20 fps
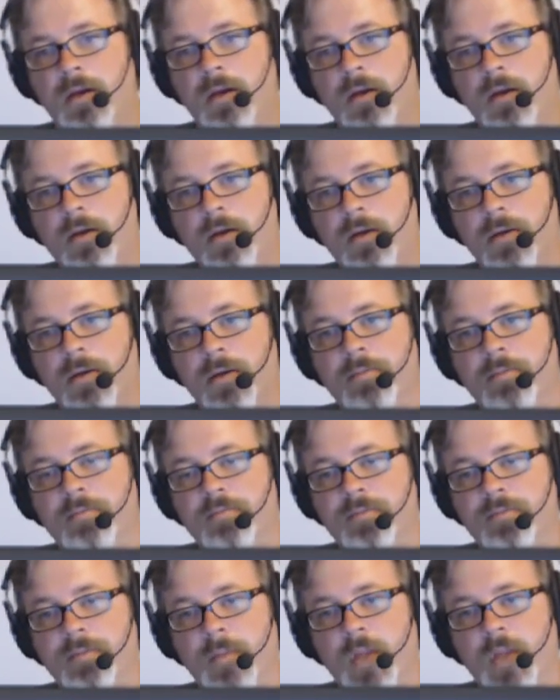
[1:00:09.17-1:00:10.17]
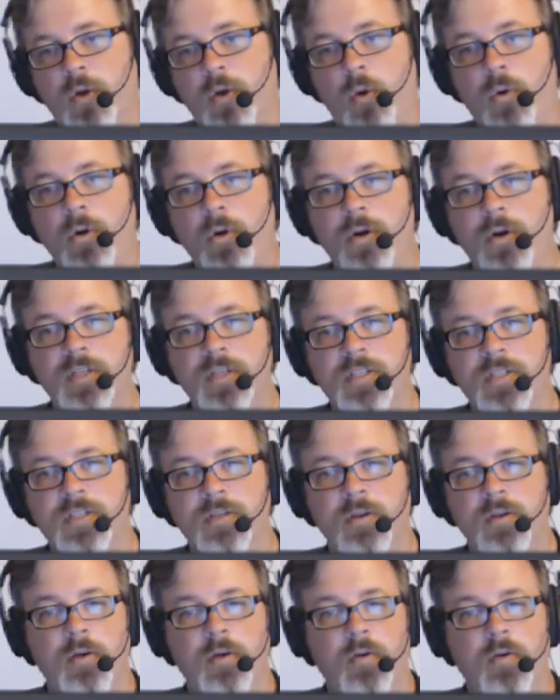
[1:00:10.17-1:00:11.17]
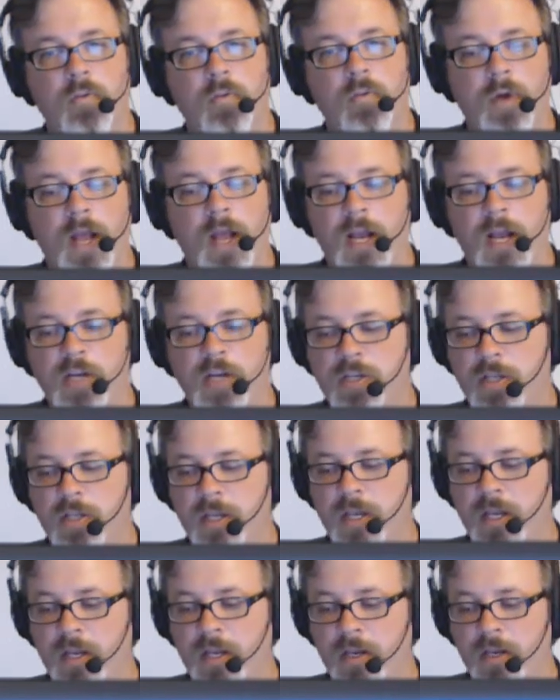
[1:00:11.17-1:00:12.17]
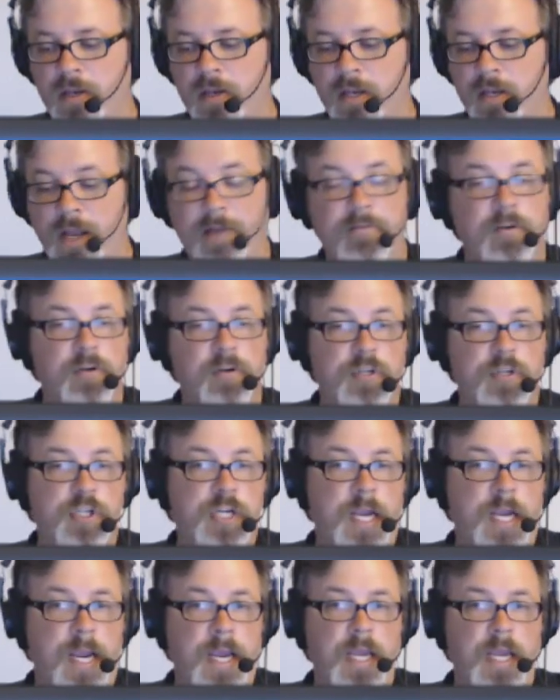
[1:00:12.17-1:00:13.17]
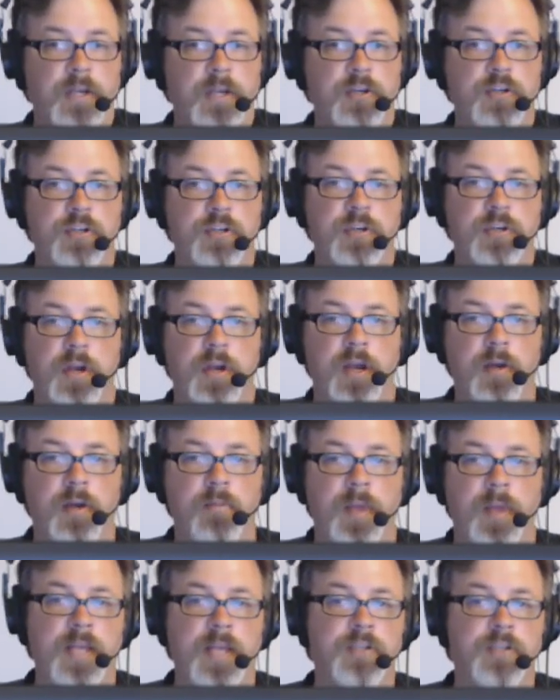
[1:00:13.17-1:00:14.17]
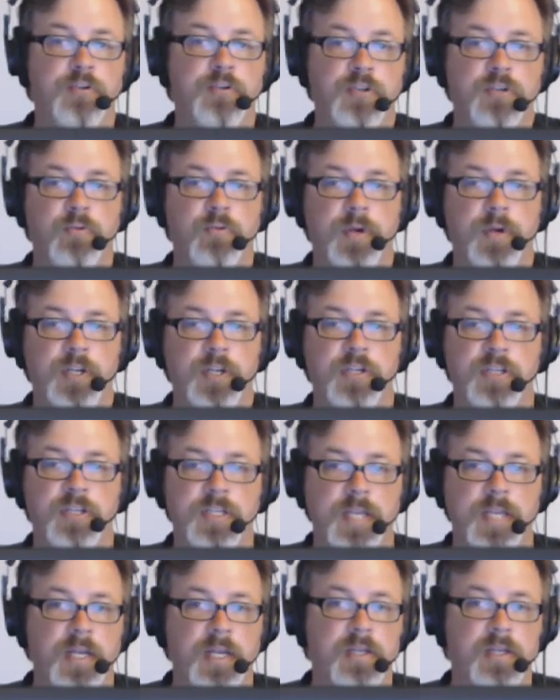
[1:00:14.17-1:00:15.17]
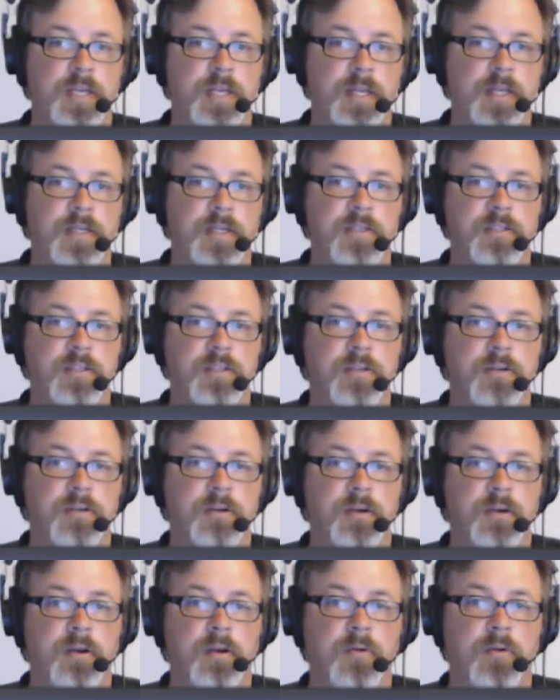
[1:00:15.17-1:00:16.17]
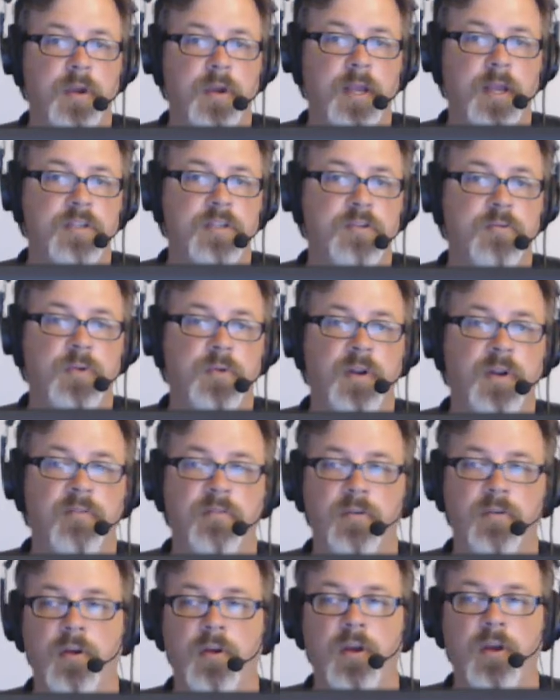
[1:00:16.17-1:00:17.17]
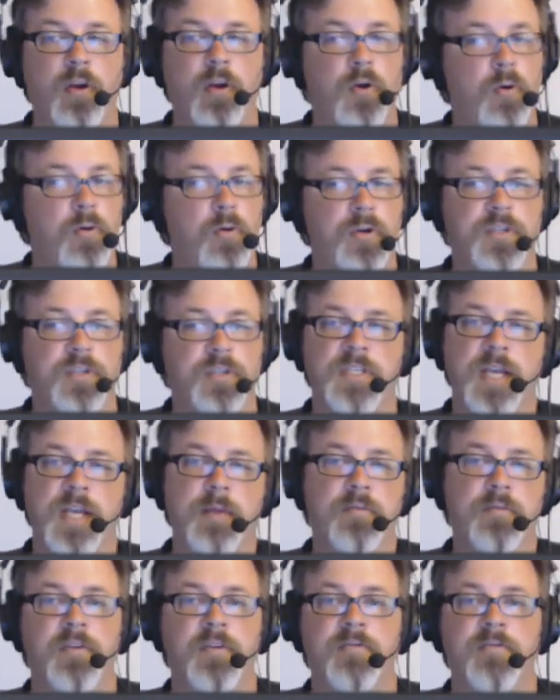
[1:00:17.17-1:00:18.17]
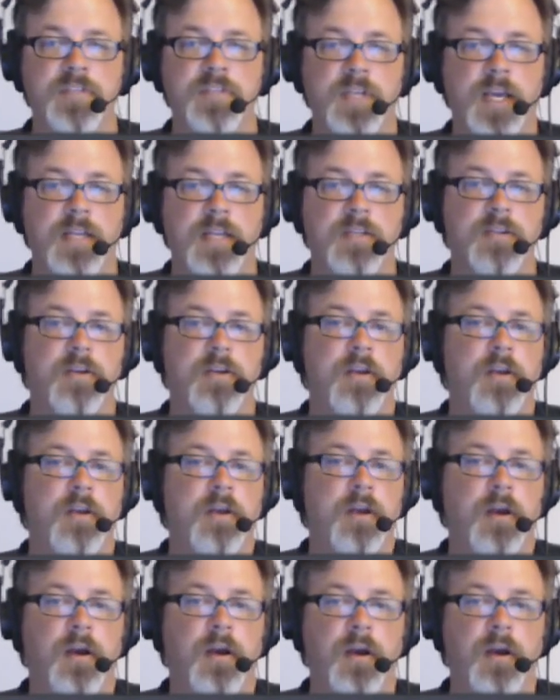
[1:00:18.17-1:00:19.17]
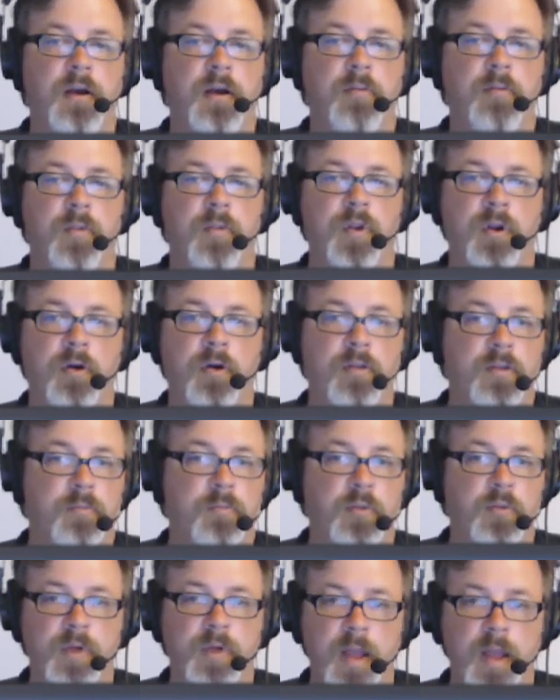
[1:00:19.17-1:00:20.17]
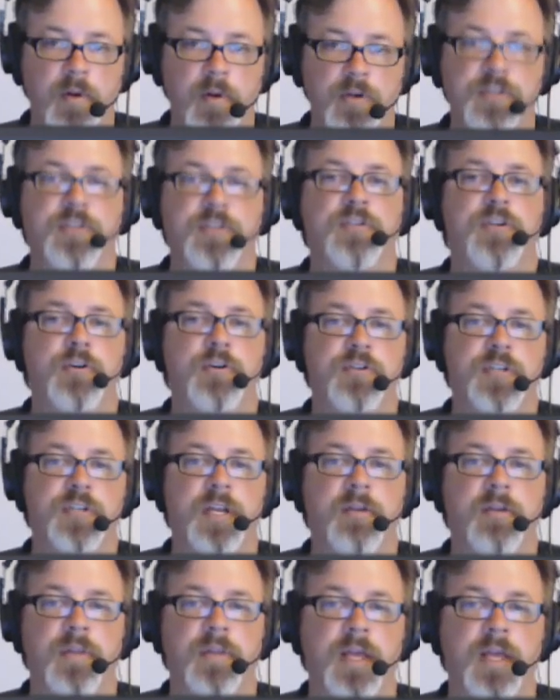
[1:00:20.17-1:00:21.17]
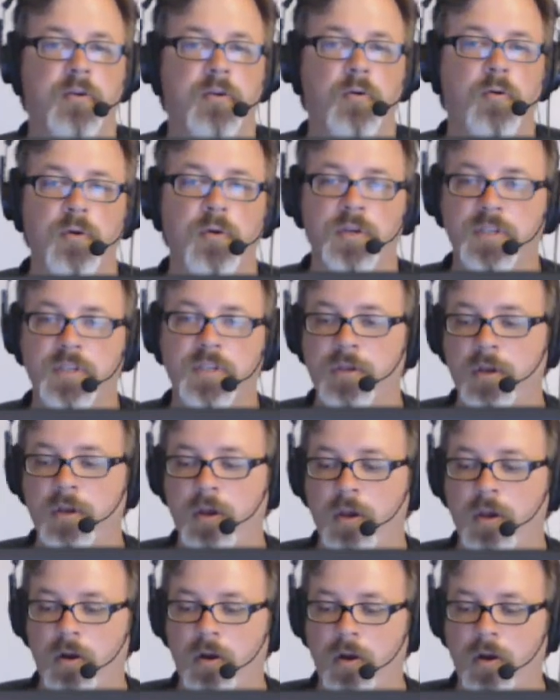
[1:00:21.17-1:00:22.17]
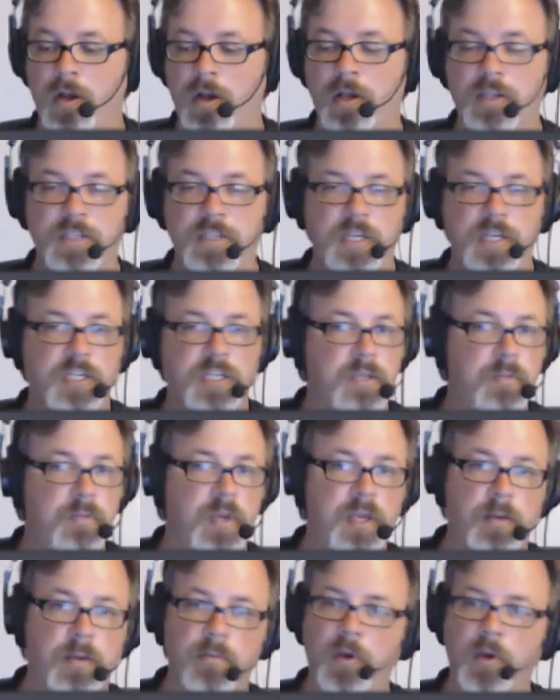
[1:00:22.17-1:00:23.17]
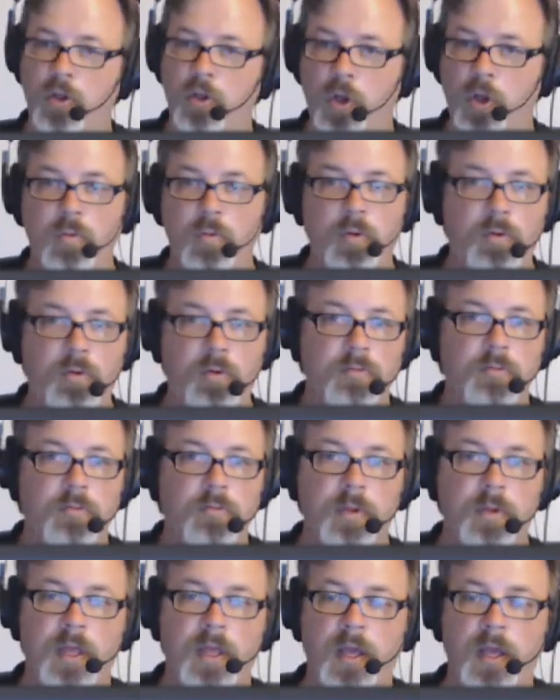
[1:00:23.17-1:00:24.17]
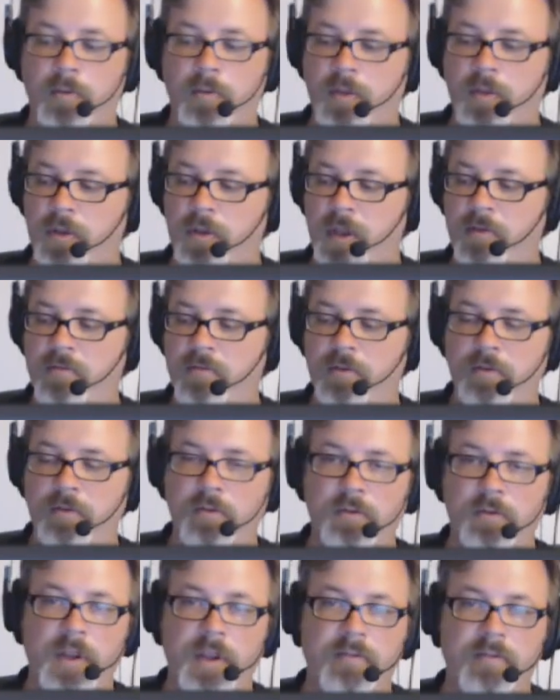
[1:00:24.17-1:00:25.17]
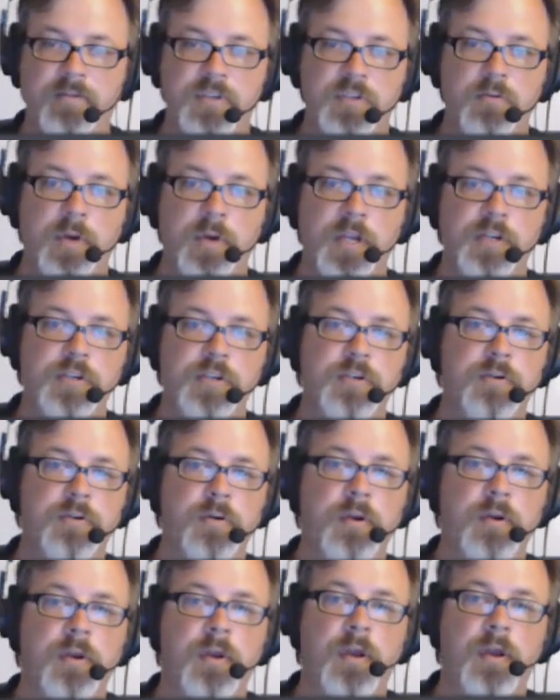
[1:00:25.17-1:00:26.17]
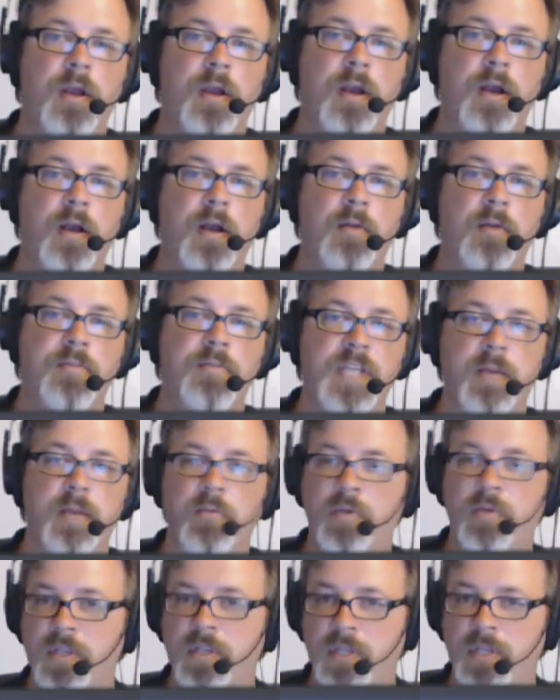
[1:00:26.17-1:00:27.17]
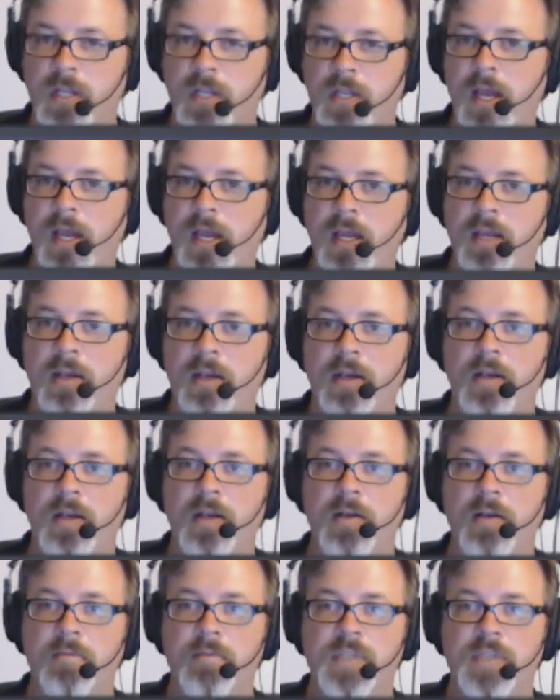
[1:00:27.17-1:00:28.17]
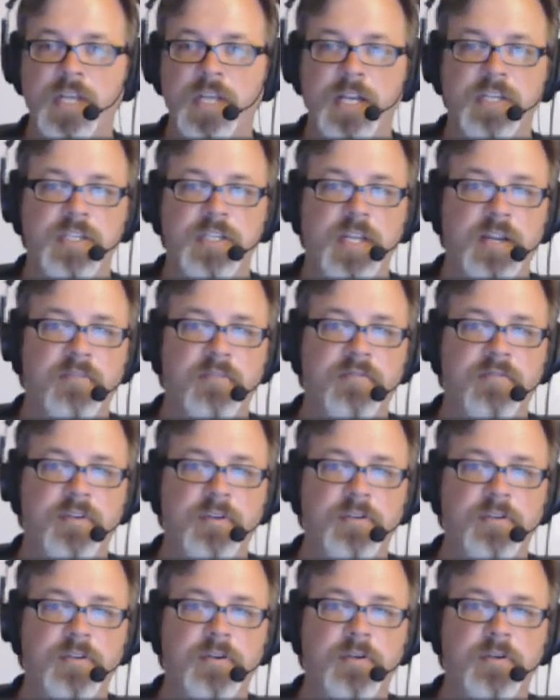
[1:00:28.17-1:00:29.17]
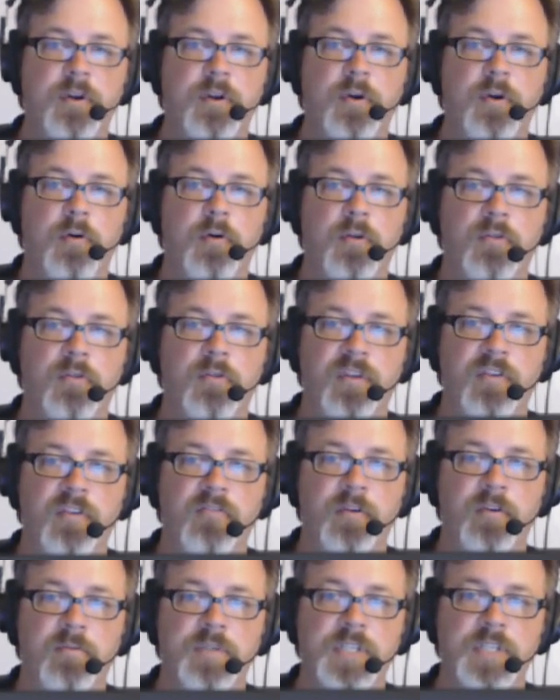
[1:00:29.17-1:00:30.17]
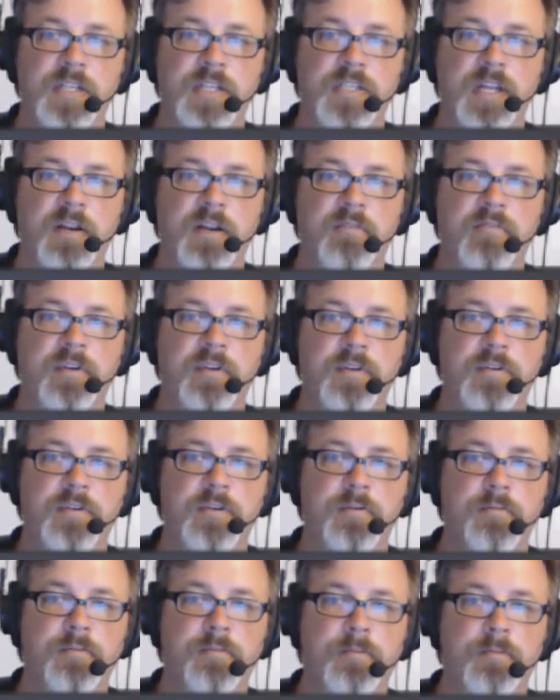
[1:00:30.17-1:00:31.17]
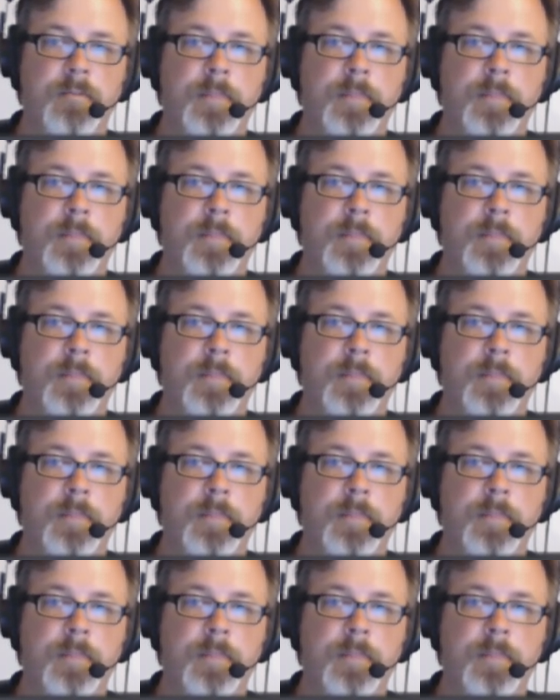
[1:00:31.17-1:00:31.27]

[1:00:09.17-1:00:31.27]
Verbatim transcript: um, chorus will actually never change um, as you switch stage settings. Okay, so whatever chorus depth you've set um, and all the parameters associated with that chorus uh, essentially become global. Uh, they'll never they'll never switch. Um, same with the delay um, stage setting filter or the reverb stage setting filter.